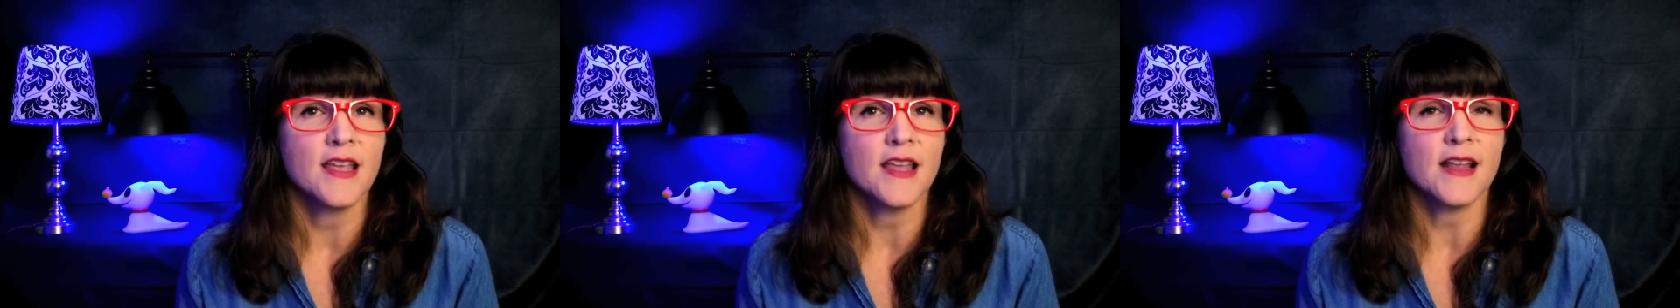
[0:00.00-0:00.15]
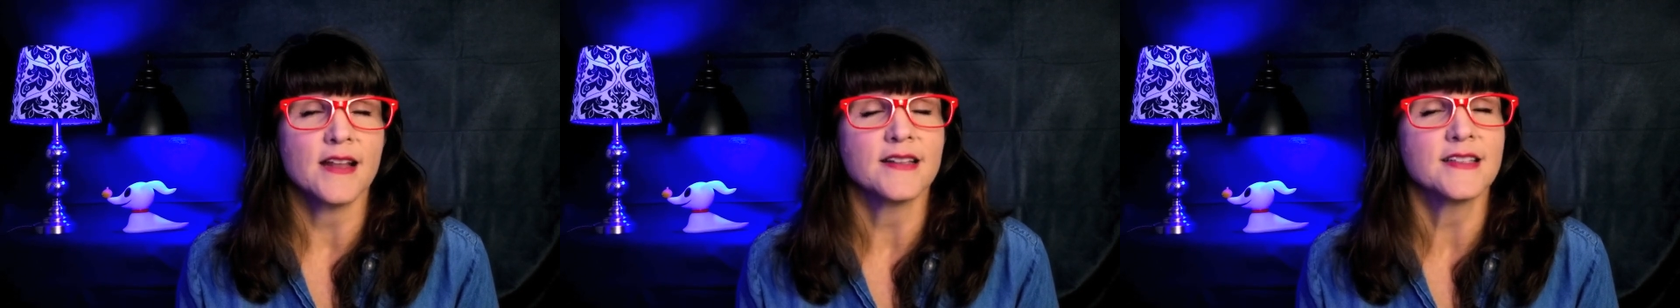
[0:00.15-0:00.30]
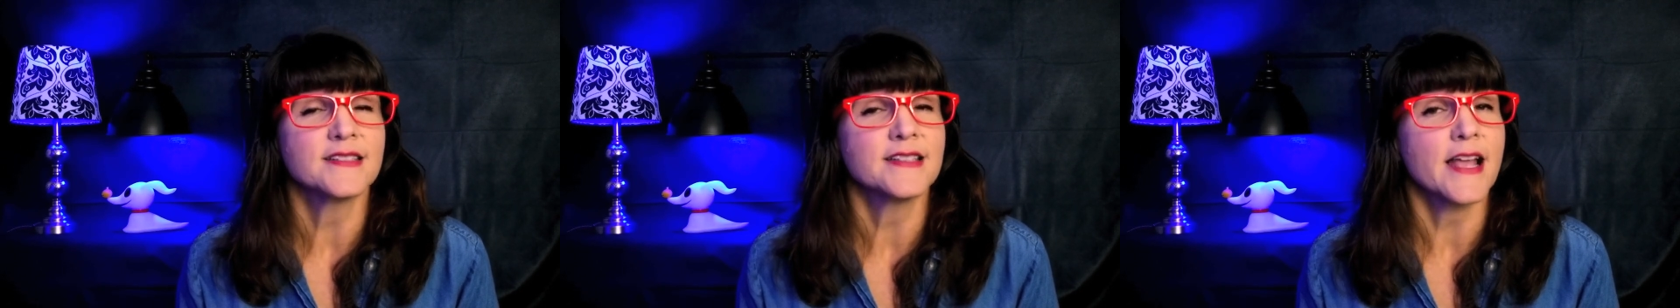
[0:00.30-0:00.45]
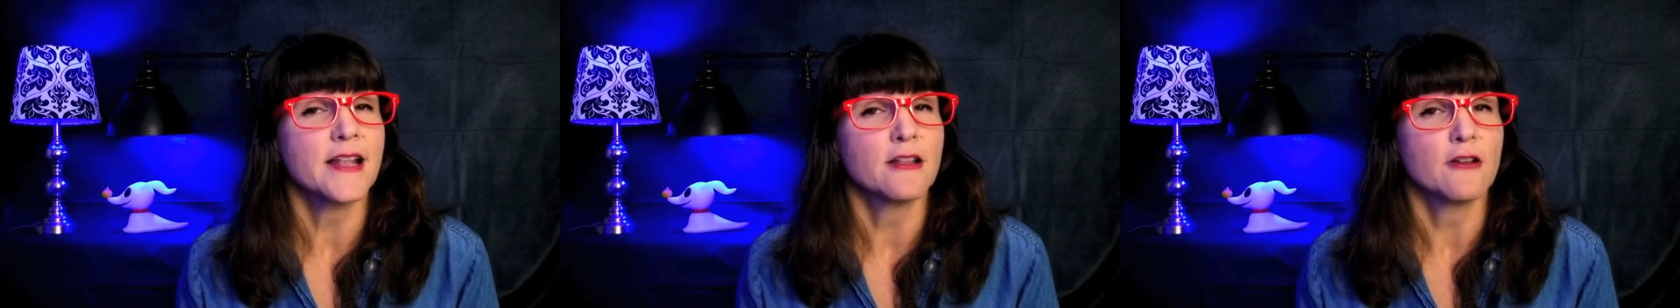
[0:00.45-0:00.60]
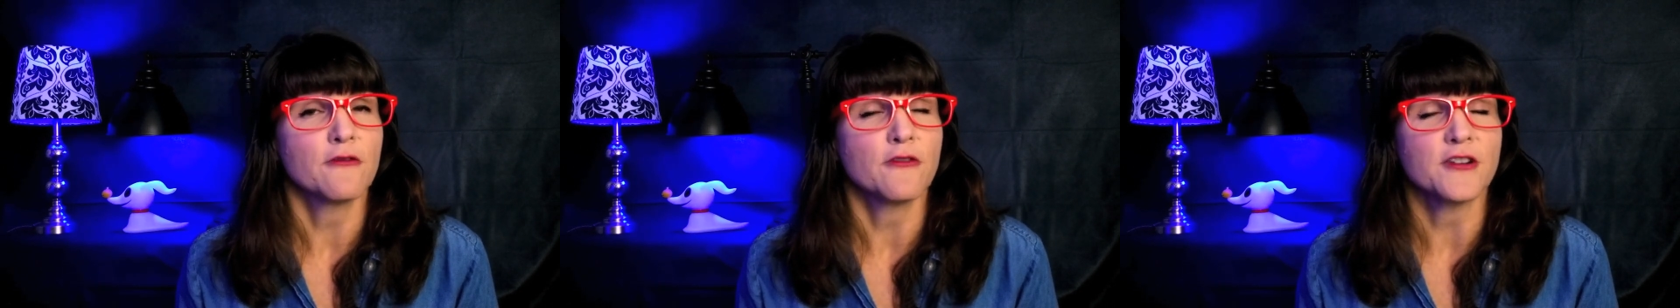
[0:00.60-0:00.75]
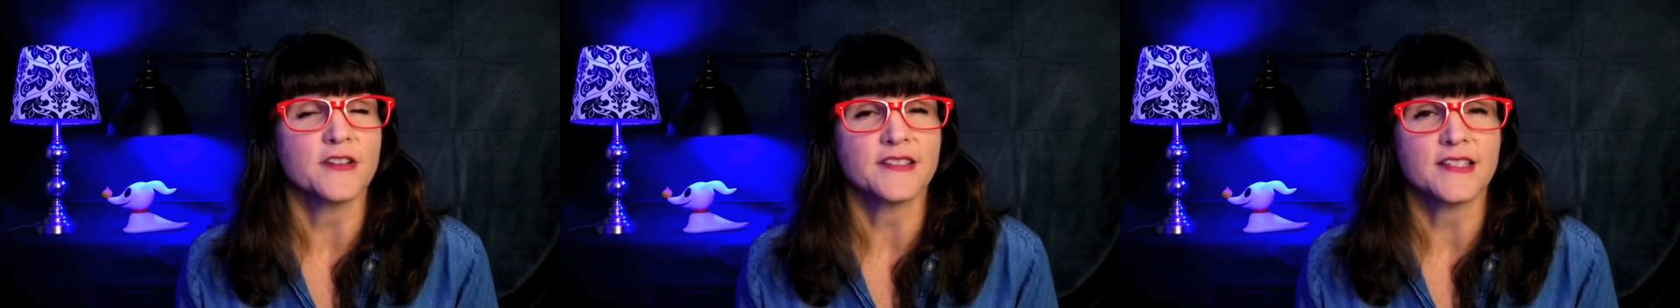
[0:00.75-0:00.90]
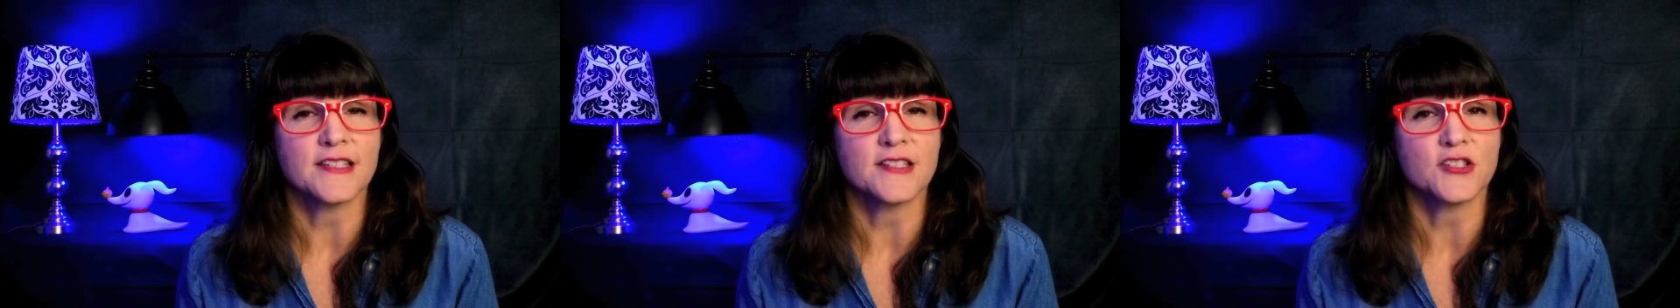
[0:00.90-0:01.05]
instead of
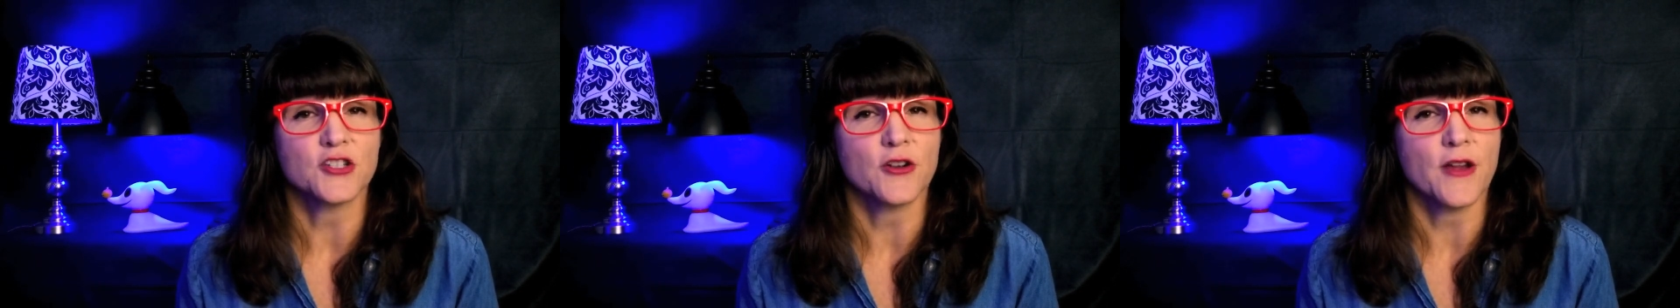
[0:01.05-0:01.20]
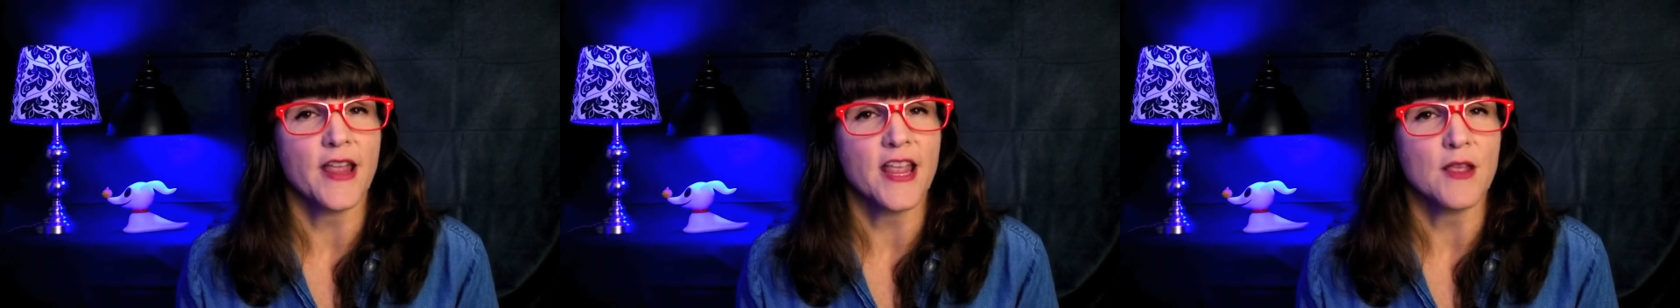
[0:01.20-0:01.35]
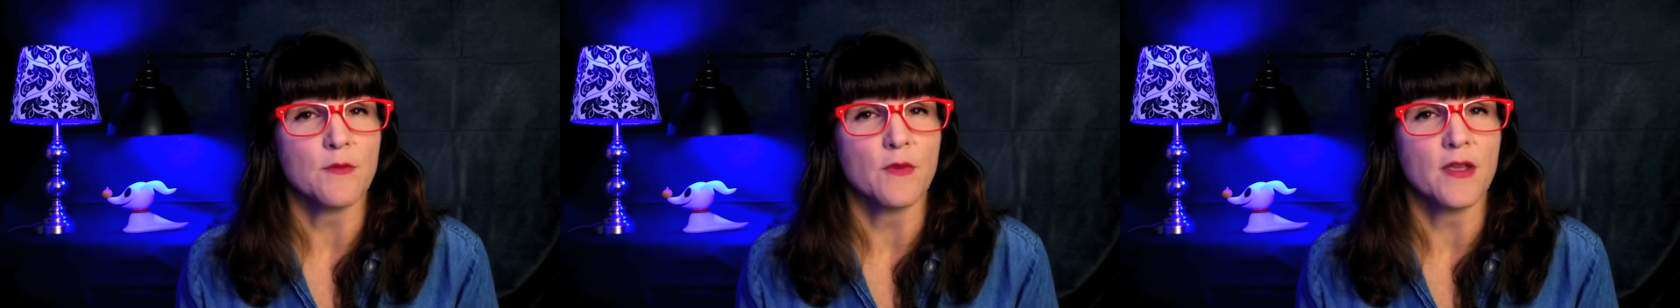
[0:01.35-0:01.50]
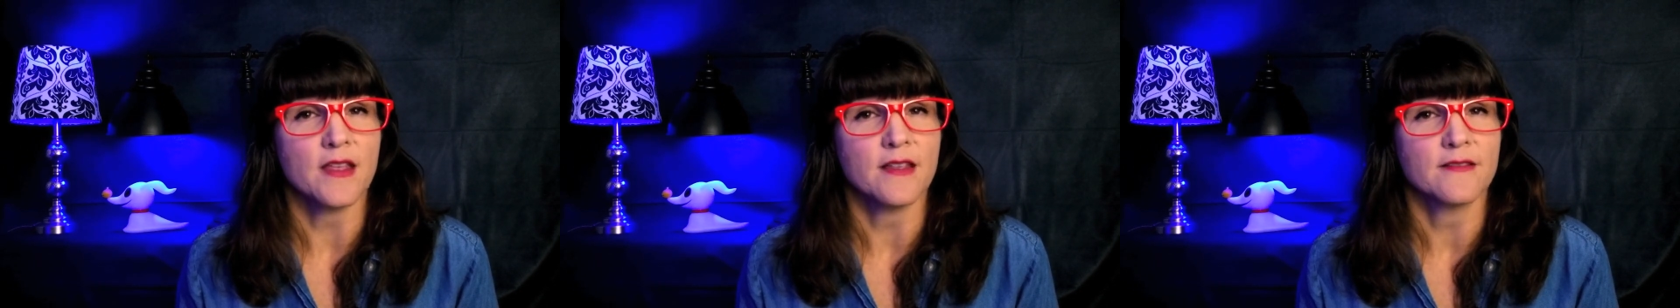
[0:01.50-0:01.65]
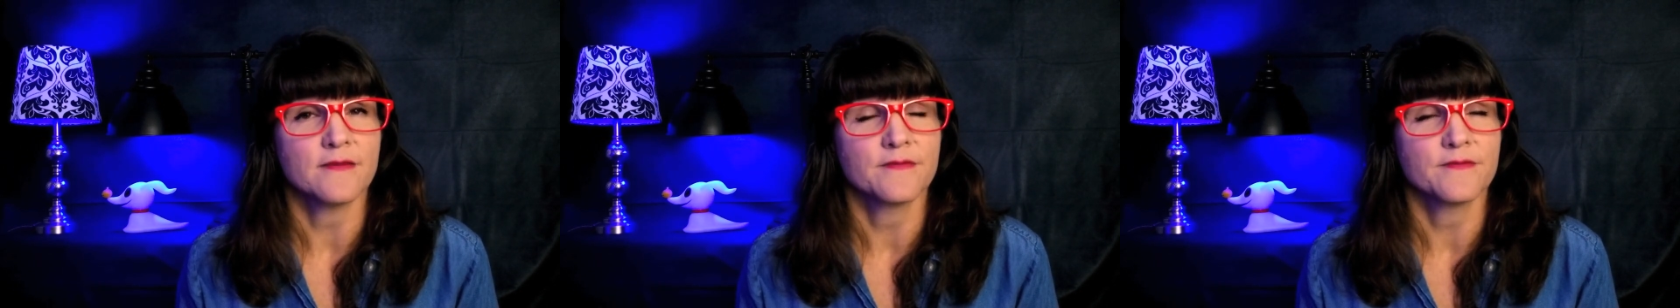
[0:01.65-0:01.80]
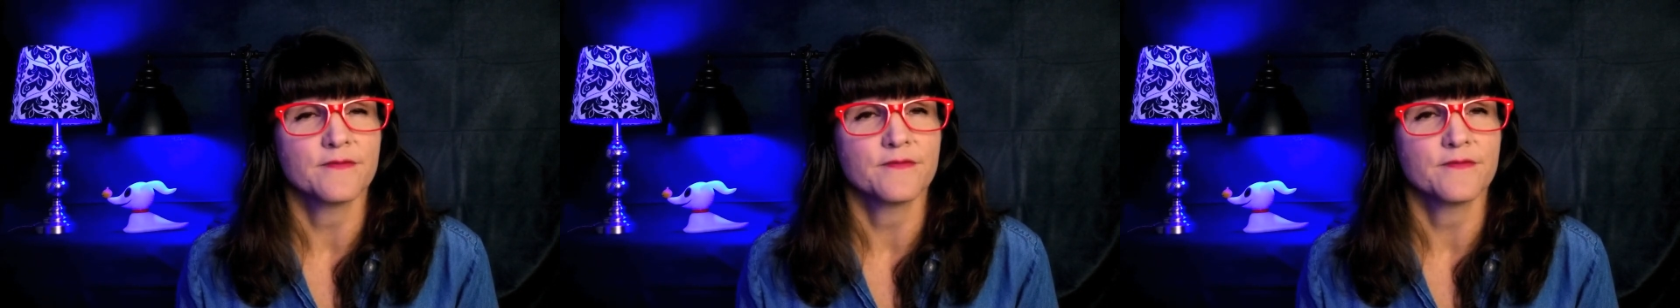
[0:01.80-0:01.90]
her sister Amy.